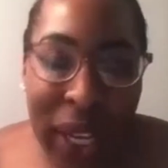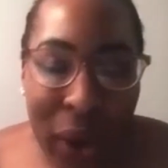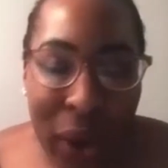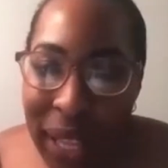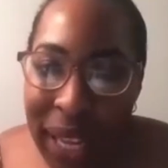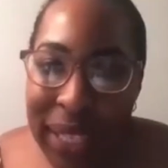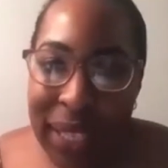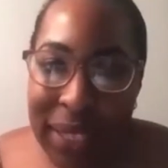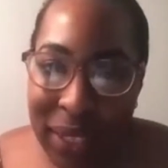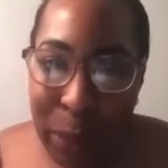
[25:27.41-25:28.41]
coli
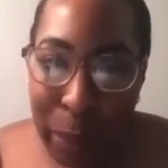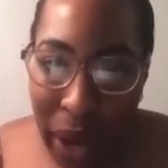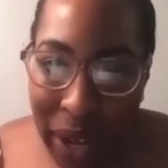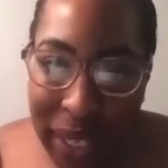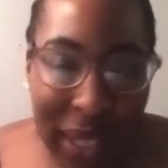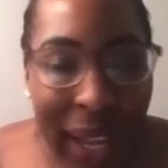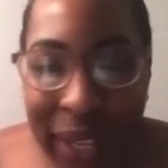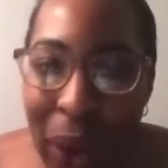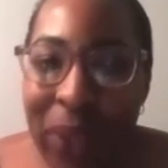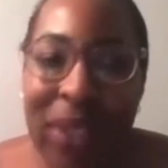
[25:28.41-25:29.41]
does to the body? Like,
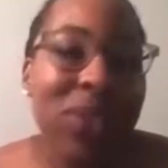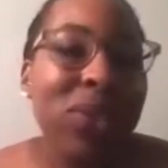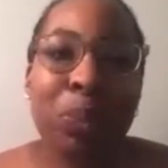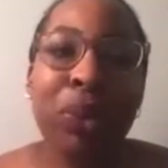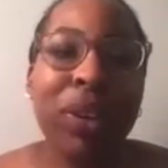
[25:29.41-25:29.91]
no, this is.